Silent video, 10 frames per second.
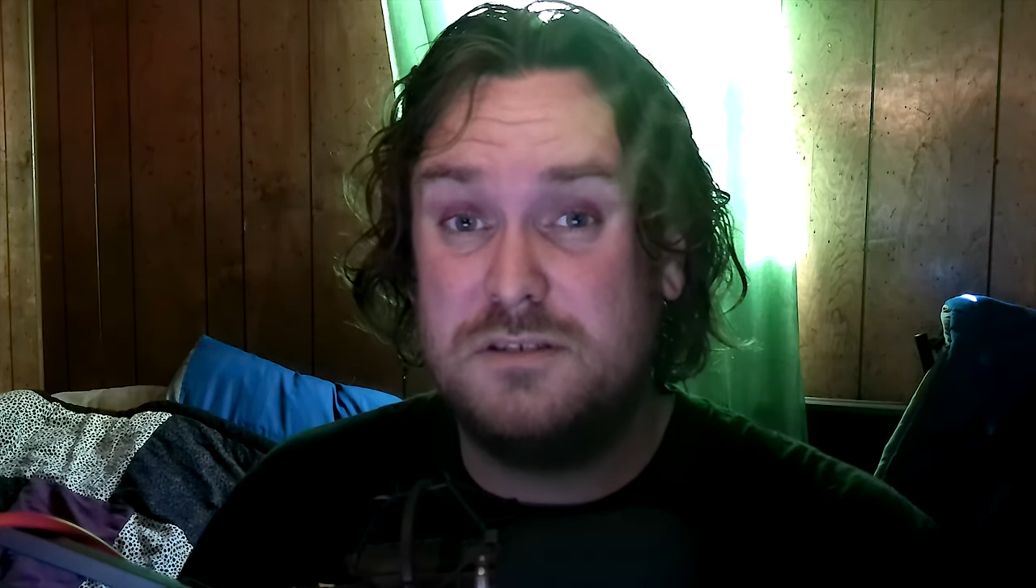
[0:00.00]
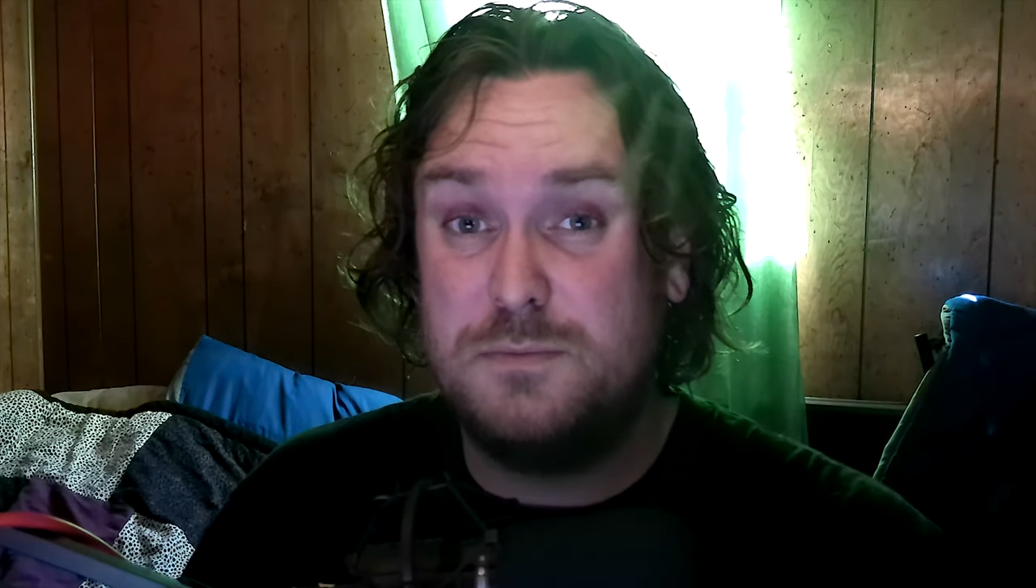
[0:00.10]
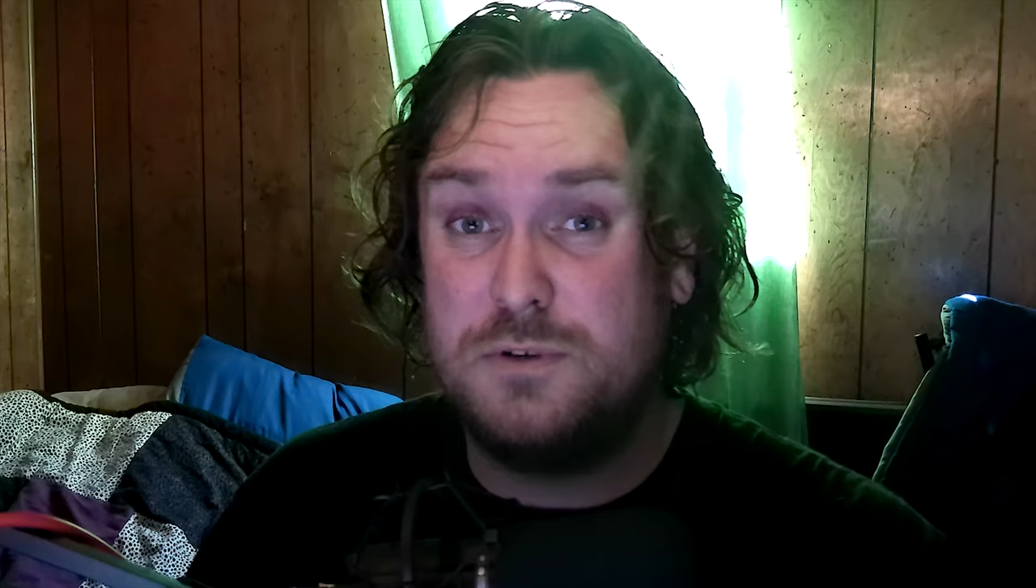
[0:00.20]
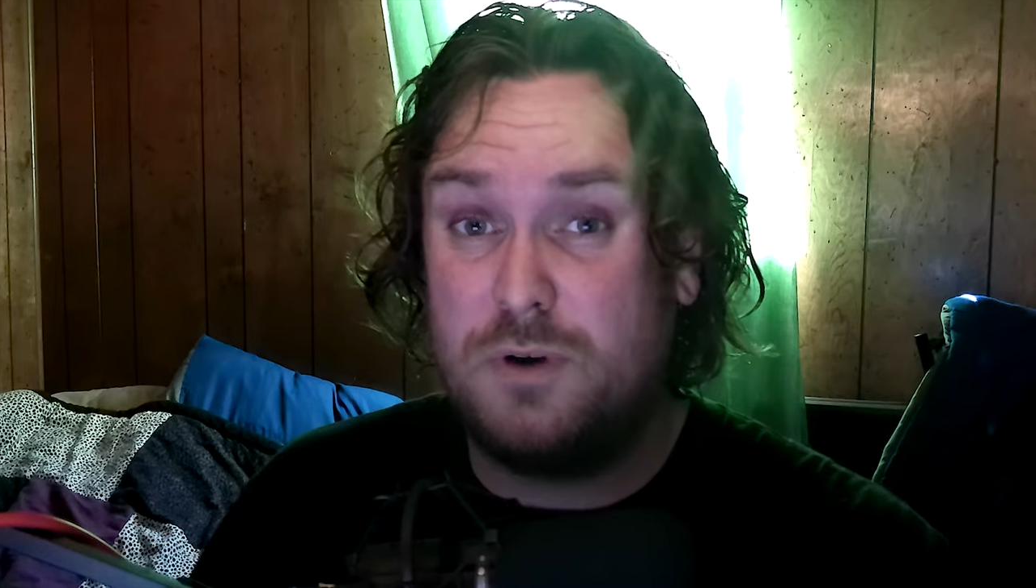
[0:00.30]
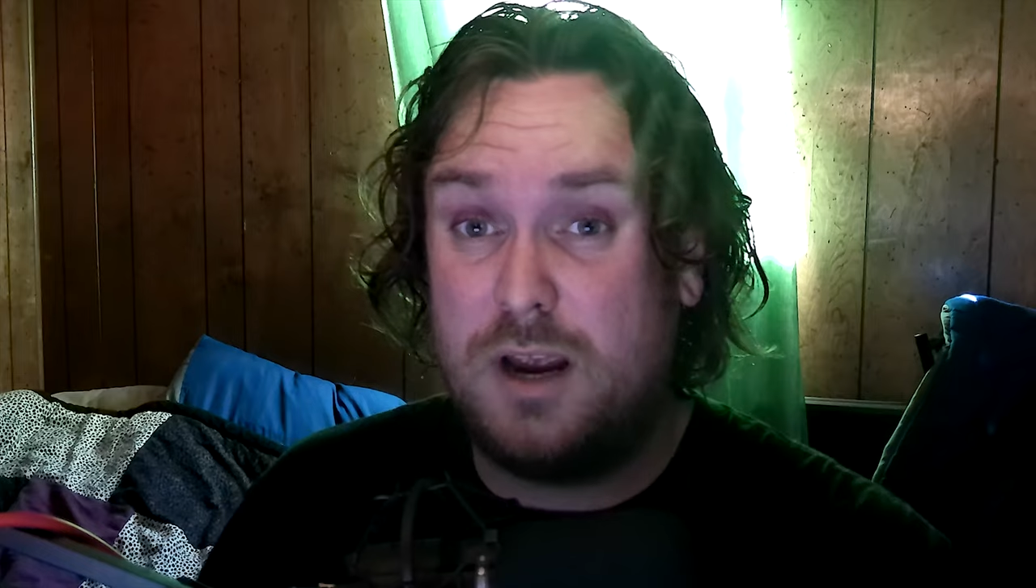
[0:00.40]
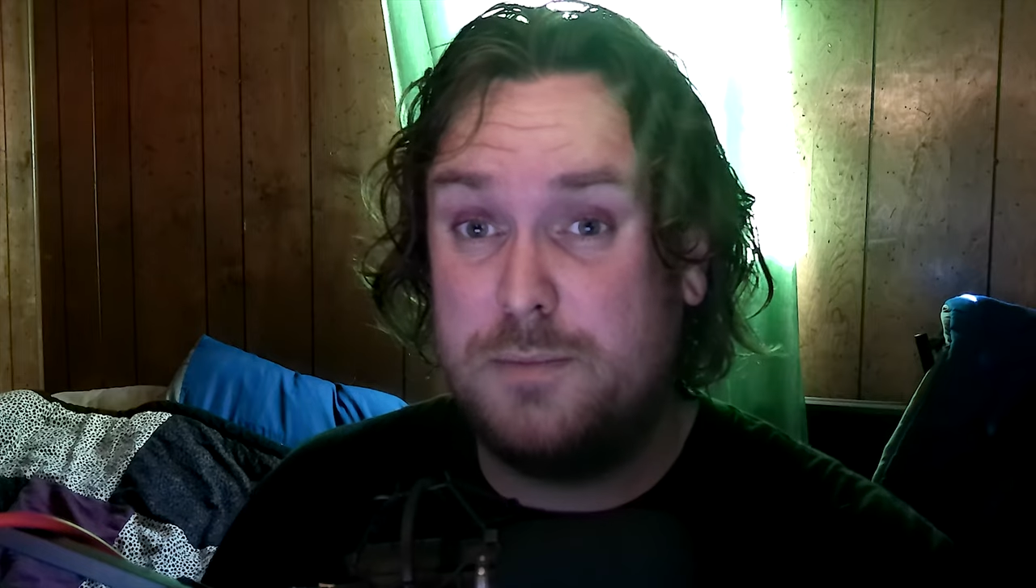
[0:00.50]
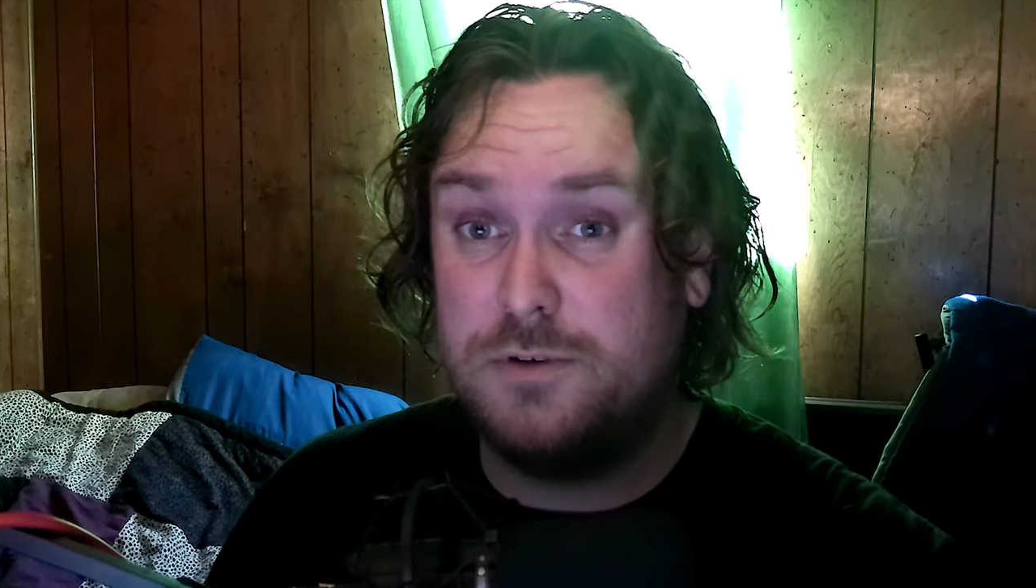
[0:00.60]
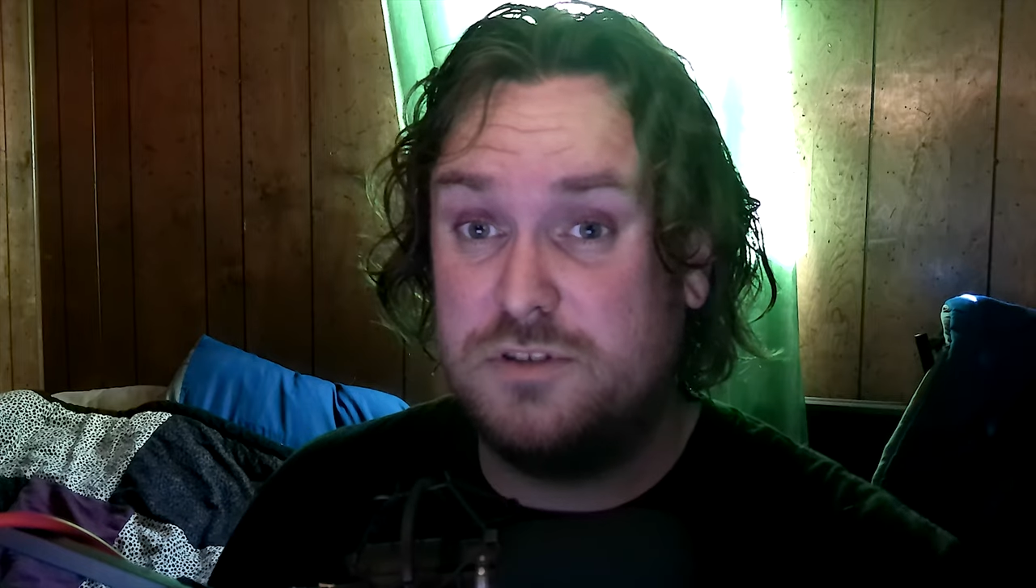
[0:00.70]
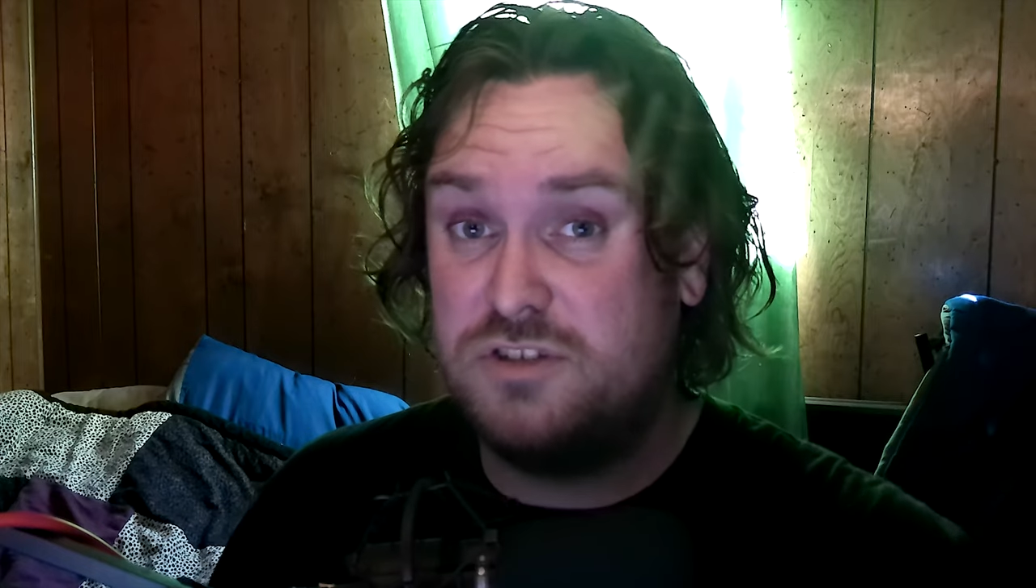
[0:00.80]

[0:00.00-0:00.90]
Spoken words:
subscribers,